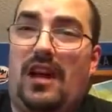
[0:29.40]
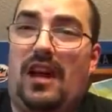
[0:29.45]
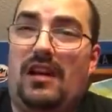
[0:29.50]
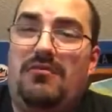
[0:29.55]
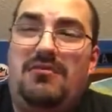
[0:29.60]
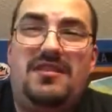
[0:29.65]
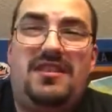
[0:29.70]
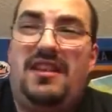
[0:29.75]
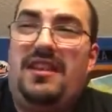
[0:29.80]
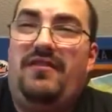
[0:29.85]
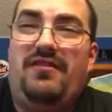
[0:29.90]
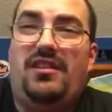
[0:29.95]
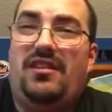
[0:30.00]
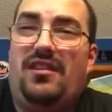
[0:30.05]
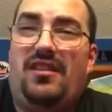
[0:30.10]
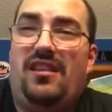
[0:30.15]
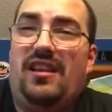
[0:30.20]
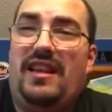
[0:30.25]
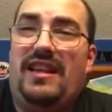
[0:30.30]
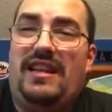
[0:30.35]
I wasn't
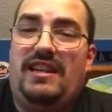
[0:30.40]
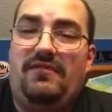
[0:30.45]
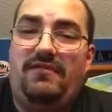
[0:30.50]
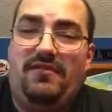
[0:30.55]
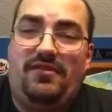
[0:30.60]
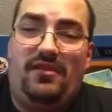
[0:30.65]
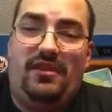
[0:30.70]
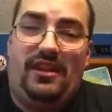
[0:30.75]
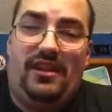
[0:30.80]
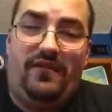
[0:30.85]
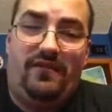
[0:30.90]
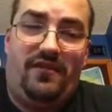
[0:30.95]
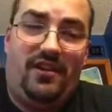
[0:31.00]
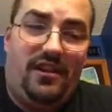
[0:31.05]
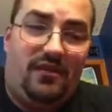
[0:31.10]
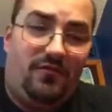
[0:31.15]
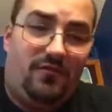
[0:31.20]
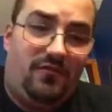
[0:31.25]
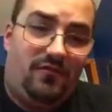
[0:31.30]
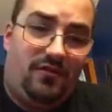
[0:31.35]
even late for the
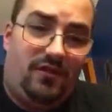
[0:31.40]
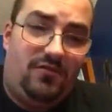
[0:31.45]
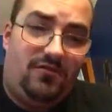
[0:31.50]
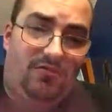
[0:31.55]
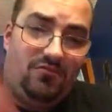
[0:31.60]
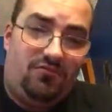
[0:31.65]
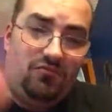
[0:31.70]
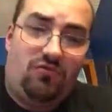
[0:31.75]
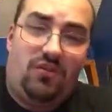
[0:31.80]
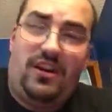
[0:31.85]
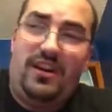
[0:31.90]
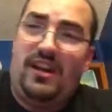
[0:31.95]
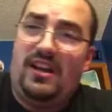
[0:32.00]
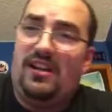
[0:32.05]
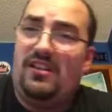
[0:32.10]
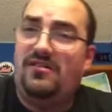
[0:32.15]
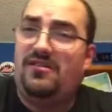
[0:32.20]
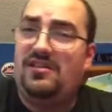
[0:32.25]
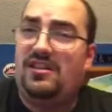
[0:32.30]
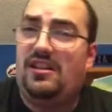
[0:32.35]
event. I was right
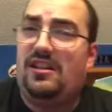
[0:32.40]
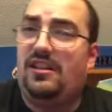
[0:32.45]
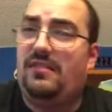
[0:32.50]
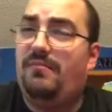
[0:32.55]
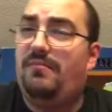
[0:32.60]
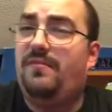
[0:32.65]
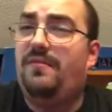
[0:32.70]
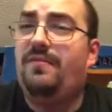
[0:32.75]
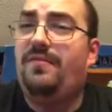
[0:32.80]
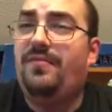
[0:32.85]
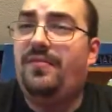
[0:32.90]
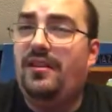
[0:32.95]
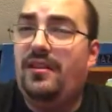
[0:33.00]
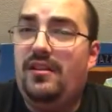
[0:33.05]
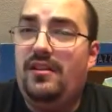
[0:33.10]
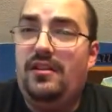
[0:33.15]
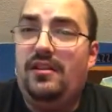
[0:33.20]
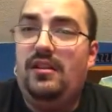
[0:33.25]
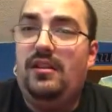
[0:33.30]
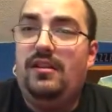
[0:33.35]
on time
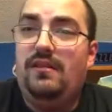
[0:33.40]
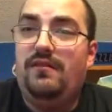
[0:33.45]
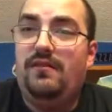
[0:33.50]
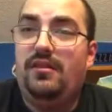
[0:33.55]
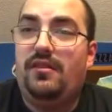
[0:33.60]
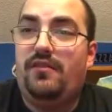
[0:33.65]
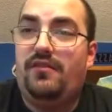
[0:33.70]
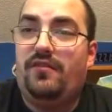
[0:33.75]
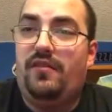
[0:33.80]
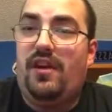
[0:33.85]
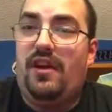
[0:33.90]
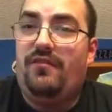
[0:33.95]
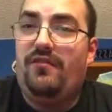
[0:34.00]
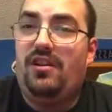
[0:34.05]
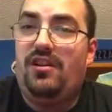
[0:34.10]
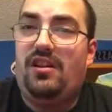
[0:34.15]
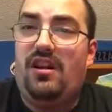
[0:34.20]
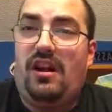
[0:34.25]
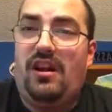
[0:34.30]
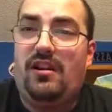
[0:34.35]
for the 5
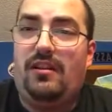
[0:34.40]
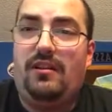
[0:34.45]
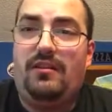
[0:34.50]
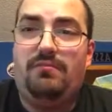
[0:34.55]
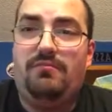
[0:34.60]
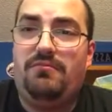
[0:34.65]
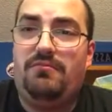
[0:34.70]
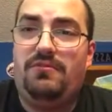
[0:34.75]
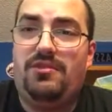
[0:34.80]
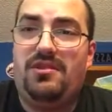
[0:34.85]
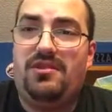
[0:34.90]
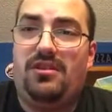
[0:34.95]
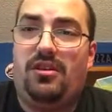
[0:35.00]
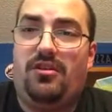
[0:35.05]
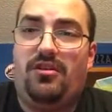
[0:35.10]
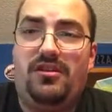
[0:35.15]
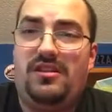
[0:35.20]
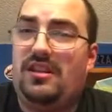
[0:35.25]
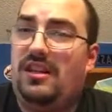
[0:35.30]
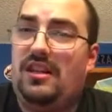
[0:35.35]
o'clock
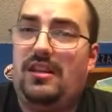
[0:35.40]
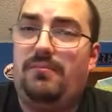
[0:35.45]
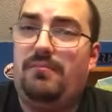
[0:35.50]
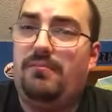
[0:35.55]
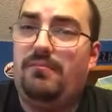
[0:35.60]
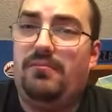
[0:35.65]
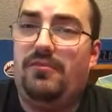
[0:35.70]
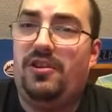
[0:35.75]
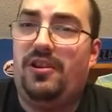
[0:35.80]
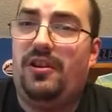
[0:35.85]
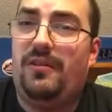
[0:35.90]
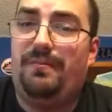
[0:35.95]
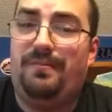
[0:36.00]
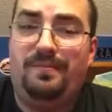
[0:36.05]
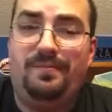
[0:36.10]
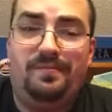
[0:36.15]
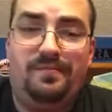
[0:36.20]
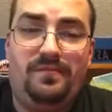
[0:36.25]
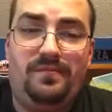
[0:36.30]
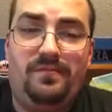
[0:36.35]
start time, but
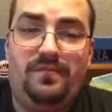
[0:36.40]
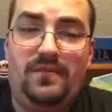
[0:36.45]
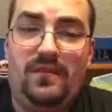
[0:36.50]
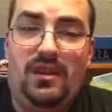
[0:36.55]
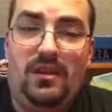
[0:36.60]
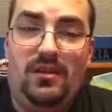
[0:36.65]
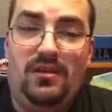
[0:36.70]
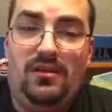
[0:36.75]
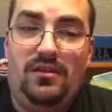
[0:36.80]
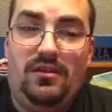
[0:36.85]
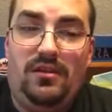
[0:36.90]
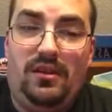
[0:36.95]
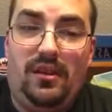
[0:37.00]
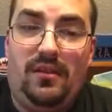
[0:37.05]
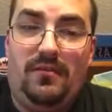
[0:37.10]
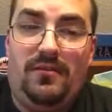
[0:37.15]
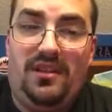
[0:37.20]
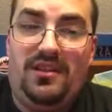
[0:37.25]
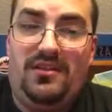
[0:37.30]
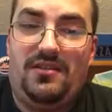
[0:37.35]

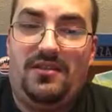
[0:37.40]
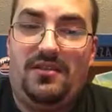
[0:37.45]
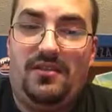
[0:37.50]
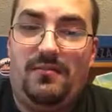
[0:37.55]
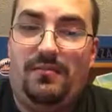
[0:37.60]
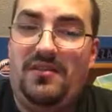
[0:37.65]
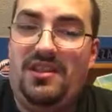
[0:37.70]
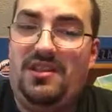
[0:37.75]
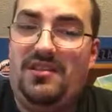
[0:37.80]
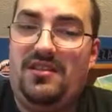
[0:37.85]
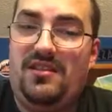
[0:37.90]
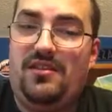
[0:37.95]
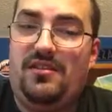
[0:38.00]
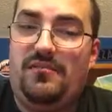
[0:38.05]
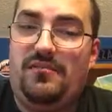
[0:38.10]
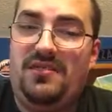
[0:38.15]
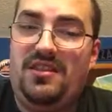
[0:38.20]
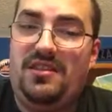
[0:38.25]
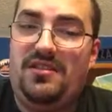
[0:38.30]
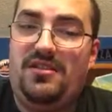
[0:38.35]
I missed The Miz and
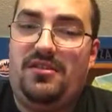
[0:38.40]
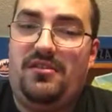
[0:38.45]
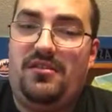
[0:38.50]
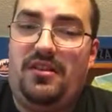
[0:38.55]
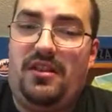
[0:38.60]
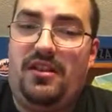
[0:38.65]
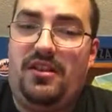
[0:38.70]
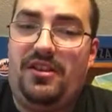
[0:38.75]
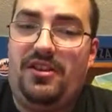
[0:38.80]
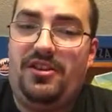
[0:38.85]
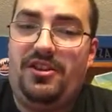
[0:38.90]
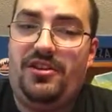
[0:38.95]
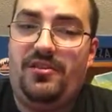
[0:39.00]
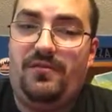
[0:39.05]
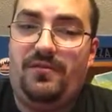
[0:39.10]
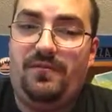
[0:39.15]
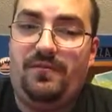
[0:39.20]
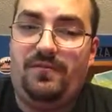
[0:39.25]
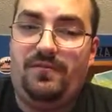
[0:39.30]
the Miztourage,